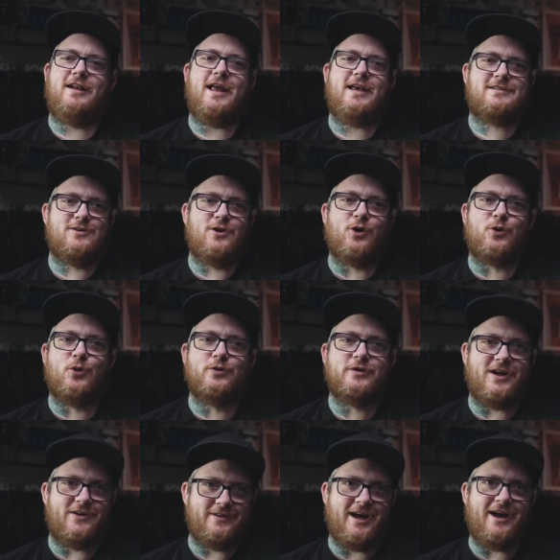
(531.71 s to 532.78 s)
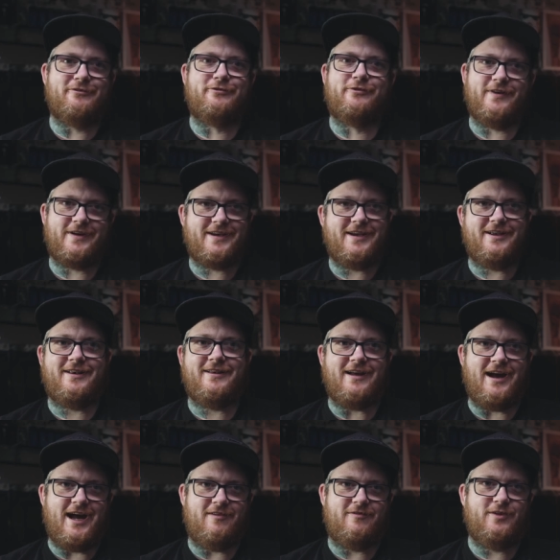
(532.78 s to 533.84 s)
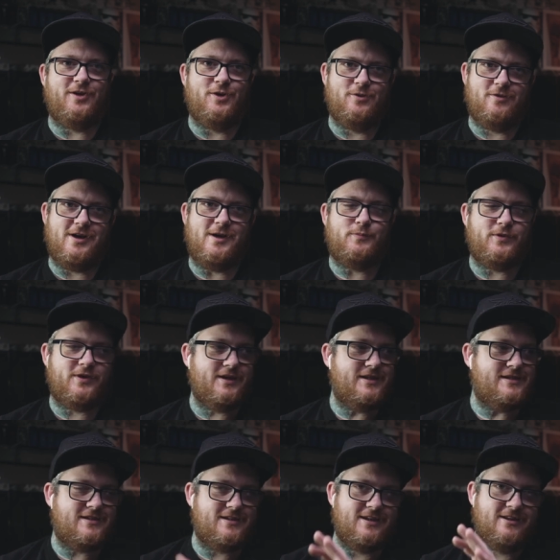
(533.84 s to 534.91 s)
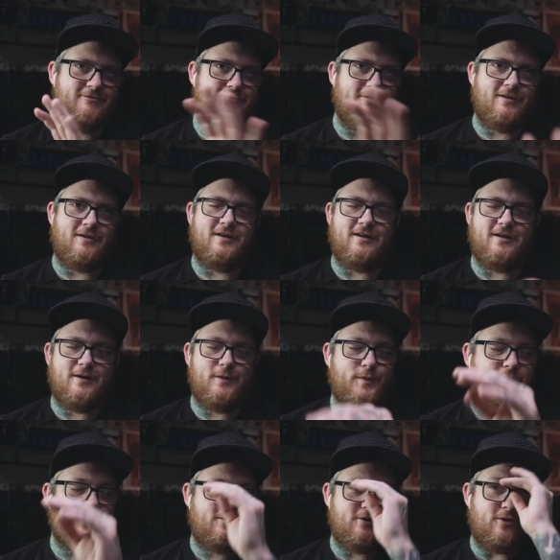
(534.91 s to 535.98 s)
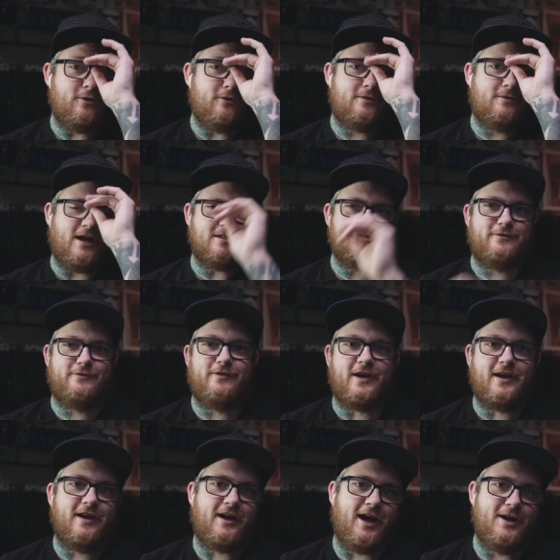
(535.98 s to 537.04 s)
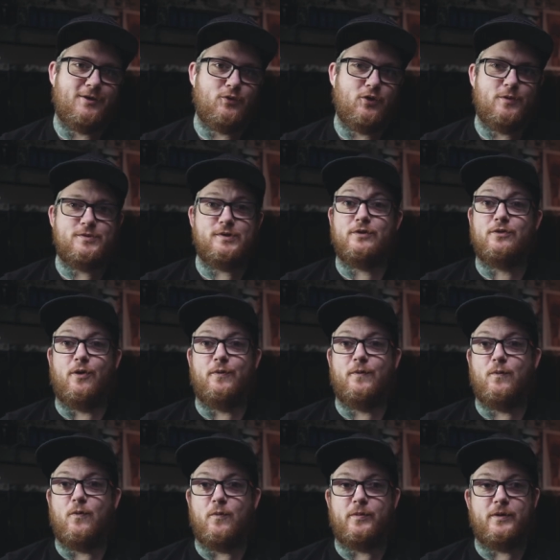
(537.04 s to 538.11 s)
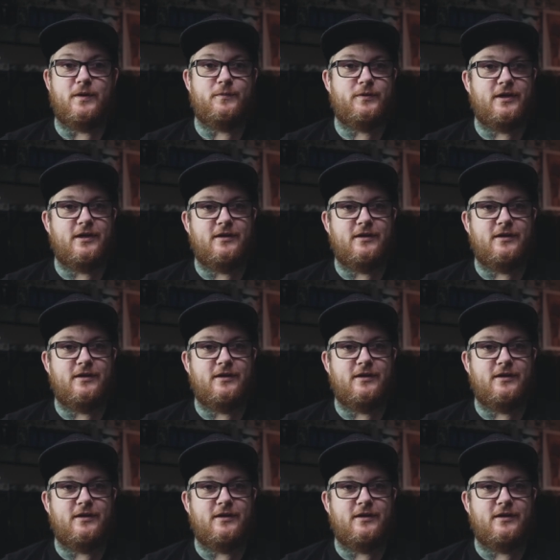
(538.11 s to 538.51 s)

Let's not go down that fucking avenue, right? Because, oh my God, that's a fucking can of worms you don't want to open up.